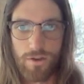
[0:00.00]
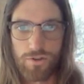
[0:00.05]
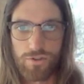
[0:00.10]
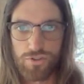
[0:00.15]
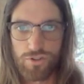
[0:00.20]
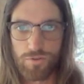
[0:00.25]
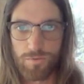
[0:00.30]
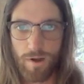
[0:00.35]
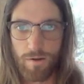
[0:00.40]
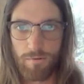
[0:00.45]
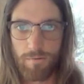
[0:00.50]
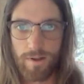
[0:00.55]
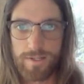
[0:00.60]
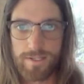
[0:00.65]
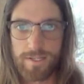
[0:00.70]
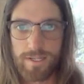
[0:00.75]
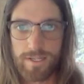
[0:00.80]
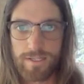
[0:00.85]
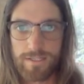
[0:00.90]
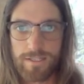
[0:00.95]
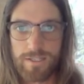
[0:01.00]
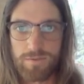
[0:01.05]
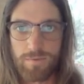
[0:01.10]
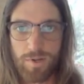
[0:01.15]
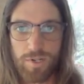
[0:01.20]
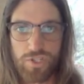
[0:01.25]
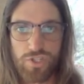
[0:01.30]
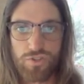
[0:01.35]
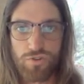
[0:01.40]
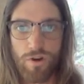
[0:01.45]
Schumann resonance is
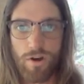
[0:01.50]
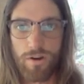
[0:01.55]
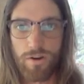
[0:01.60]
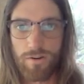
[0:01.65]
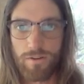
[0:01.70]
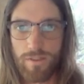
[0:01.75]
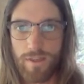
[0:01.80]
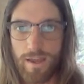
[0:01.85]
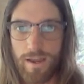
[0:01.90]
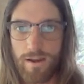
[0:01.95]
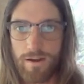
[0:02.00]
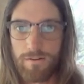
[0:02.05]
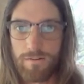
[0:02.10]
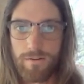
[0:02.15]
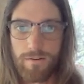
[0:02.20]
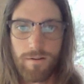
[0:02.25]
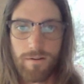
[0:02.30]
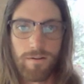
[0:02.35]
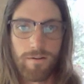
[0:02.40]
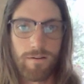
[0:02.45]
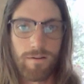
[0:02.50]
much stronger there.